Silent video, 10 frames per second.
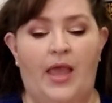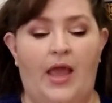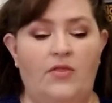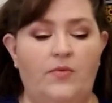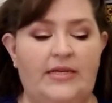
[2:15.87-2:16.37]

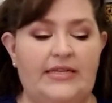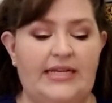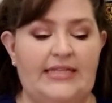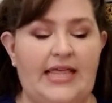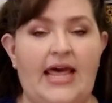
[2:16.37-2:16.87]
And the reason
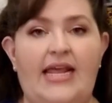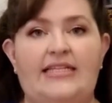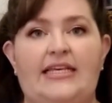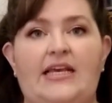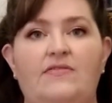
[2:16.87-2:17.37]
I say that
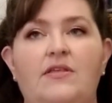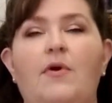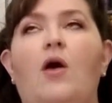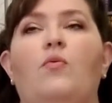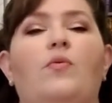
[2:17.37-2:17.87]
is it gives them
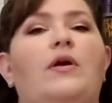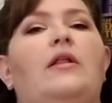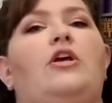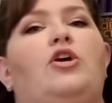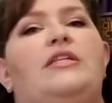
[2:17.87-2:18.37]
a
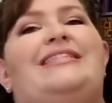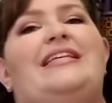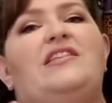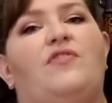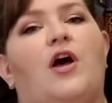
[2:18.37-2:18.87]
real good
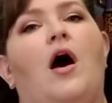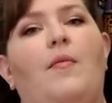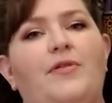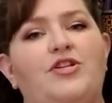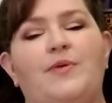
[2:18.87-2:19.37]
sense of
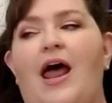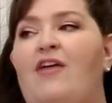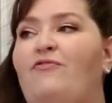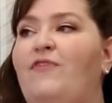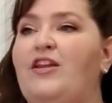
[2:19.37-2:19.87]
accomplishment.
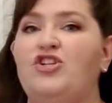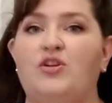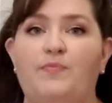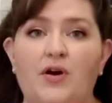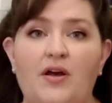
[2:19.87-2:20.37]
I finished
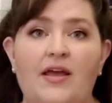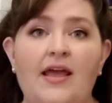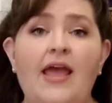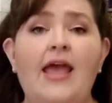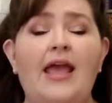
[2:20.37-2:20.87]
a book.
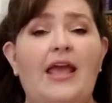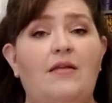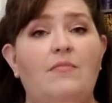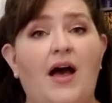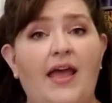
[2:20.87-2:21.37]

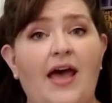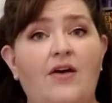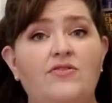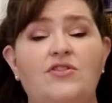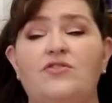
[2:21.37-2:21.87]
In my
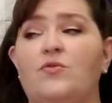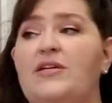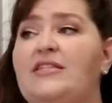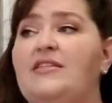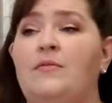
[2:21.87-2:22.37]
house, there's
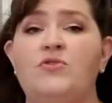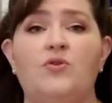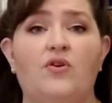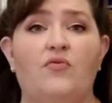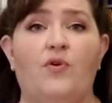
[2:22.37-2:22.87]
always some
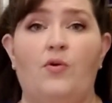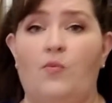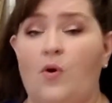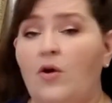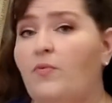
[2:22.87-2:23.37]
sort of
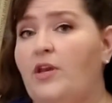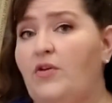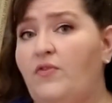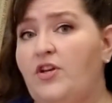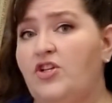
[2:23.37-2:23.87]
reward when
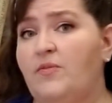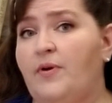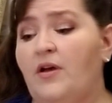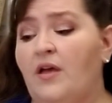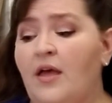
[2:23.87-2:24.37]
you finish a
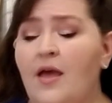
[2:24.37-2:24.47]
book,